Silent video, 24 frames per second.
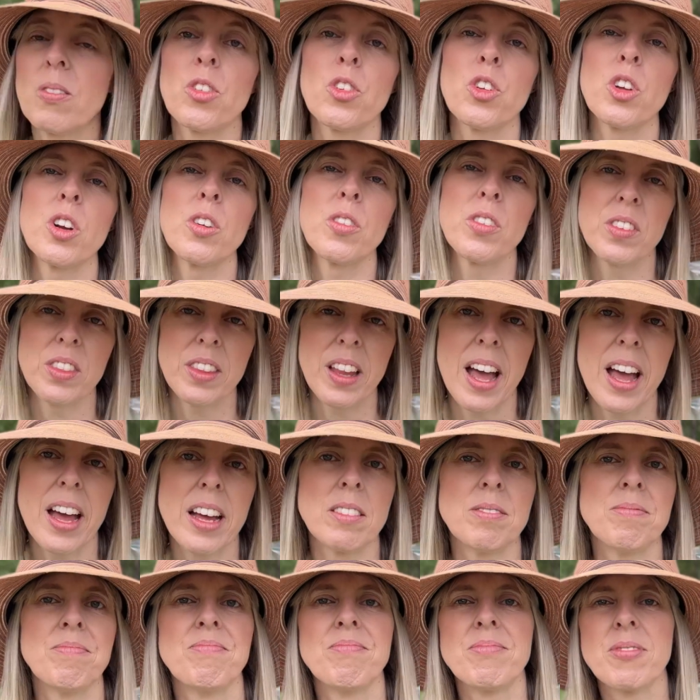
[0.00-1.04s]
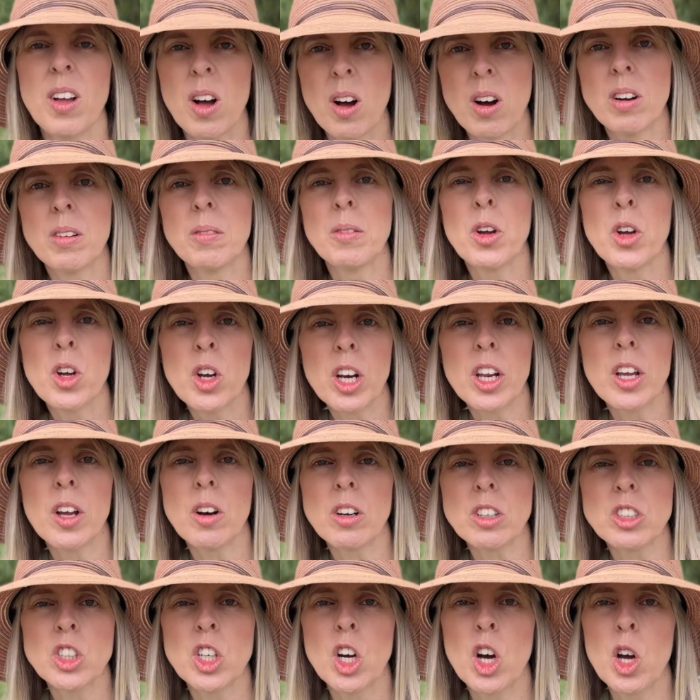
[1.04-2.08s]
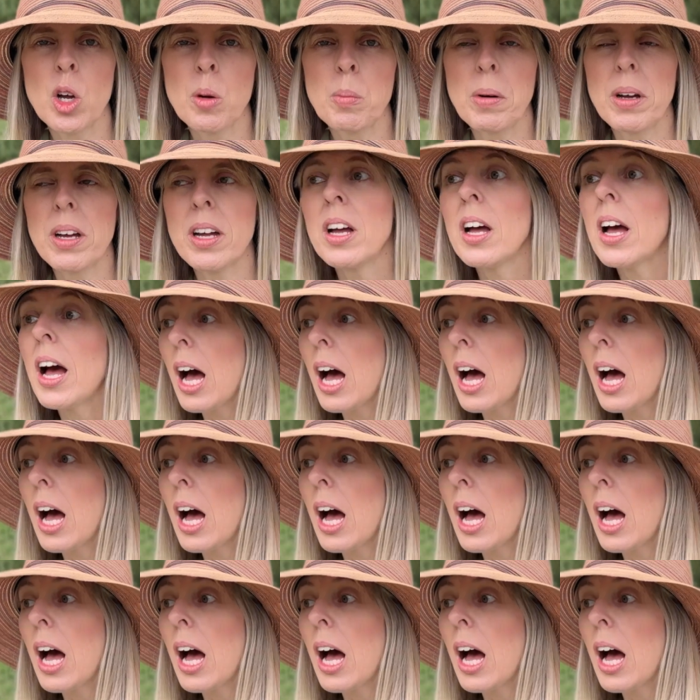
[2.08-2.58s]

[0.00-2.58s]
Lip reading: sort of in that early October.